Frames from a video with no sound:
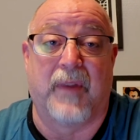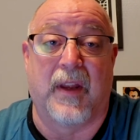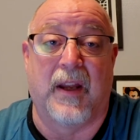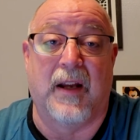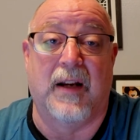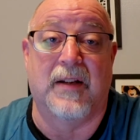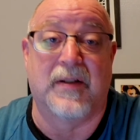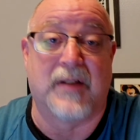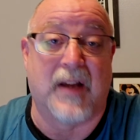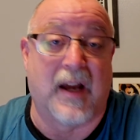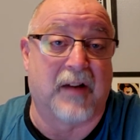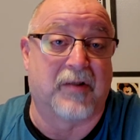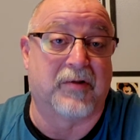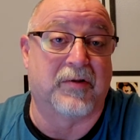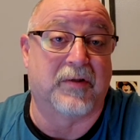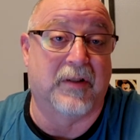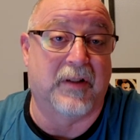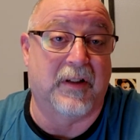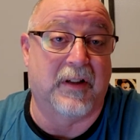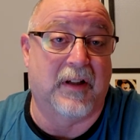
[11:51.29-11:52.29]
it is
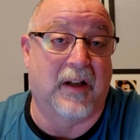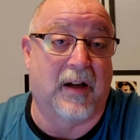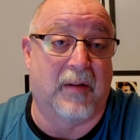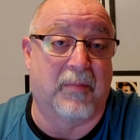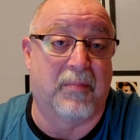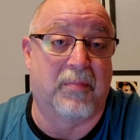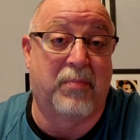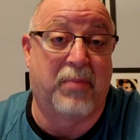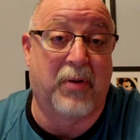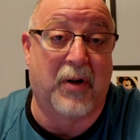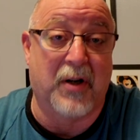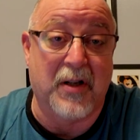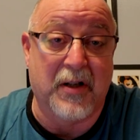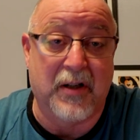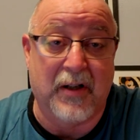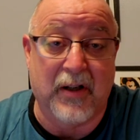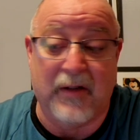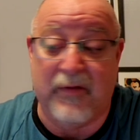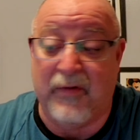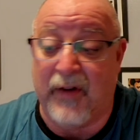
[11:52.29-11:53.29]
actually a pretty
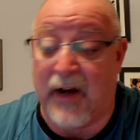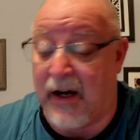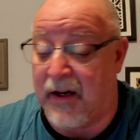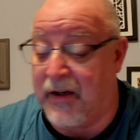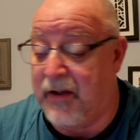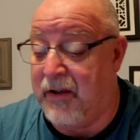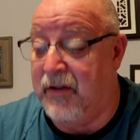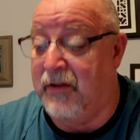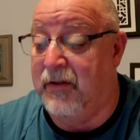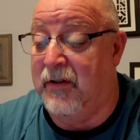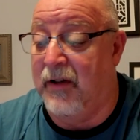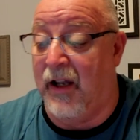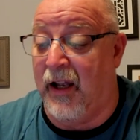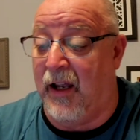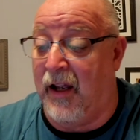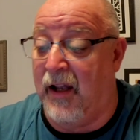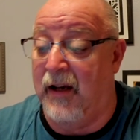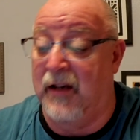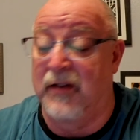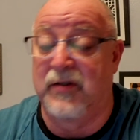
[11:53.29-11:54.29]
good value,
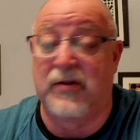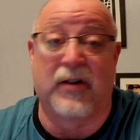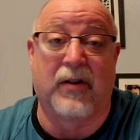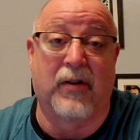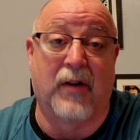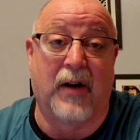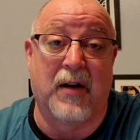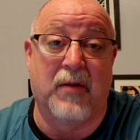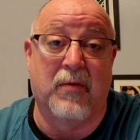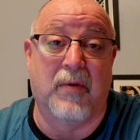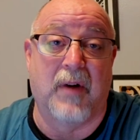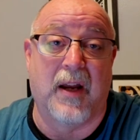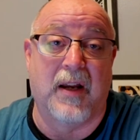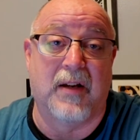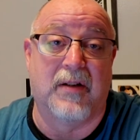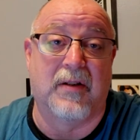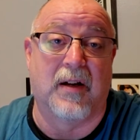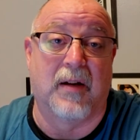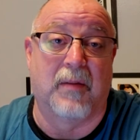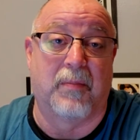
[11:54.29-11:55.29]
and it's a great
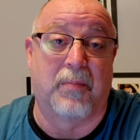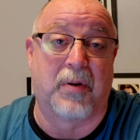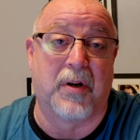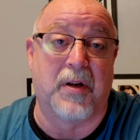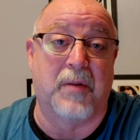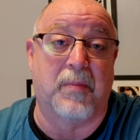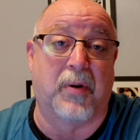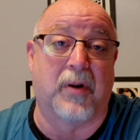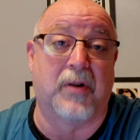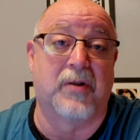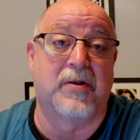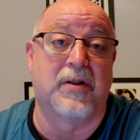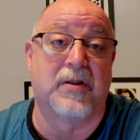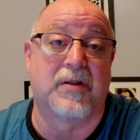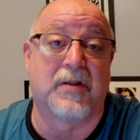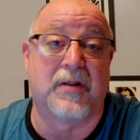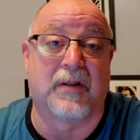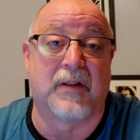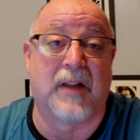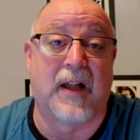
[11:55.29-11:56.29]
way to
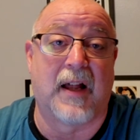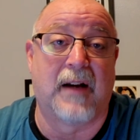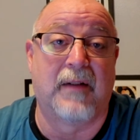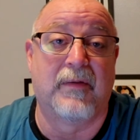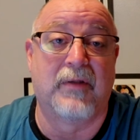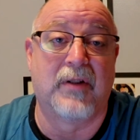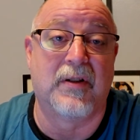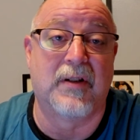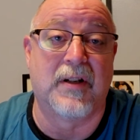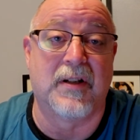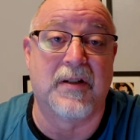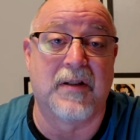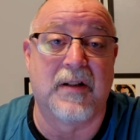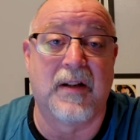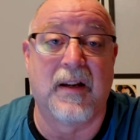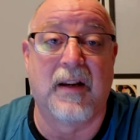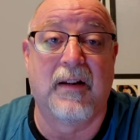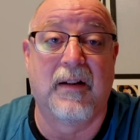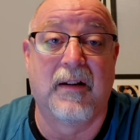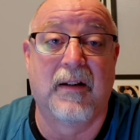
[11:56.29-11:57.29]
pre-purchase a lot of your
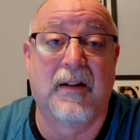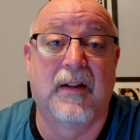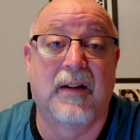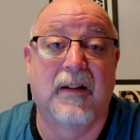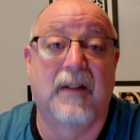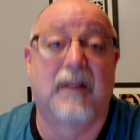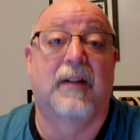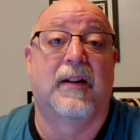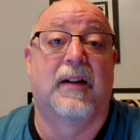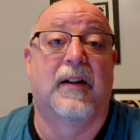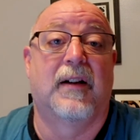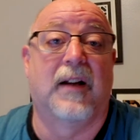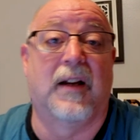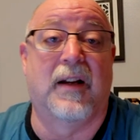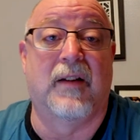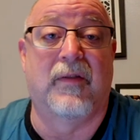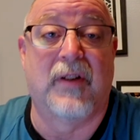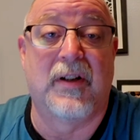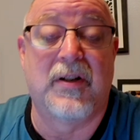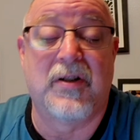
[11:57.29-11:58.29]
Disney
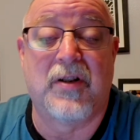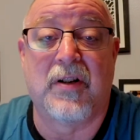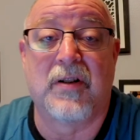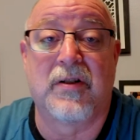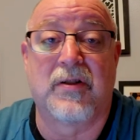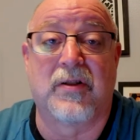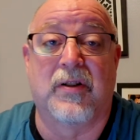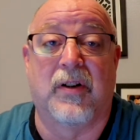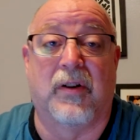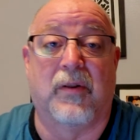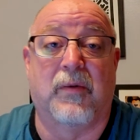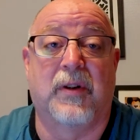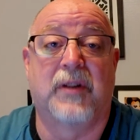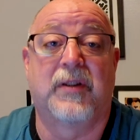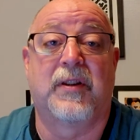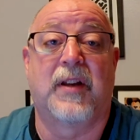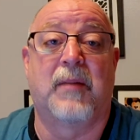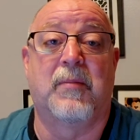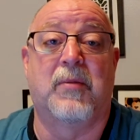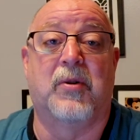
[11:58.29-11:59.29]
adventures. So
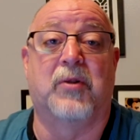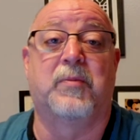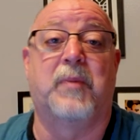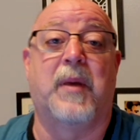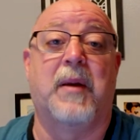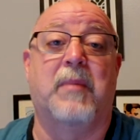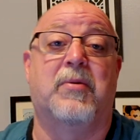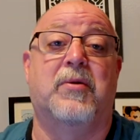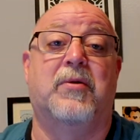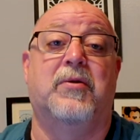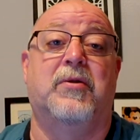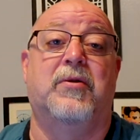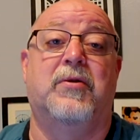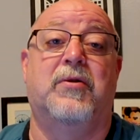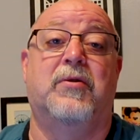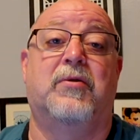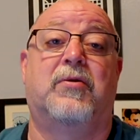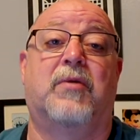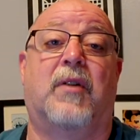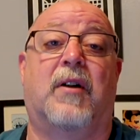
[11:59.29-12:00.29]
one thing, most people, you
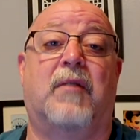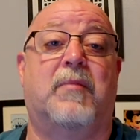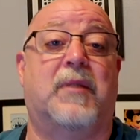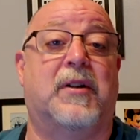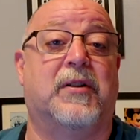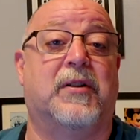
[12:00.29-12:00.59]
do 12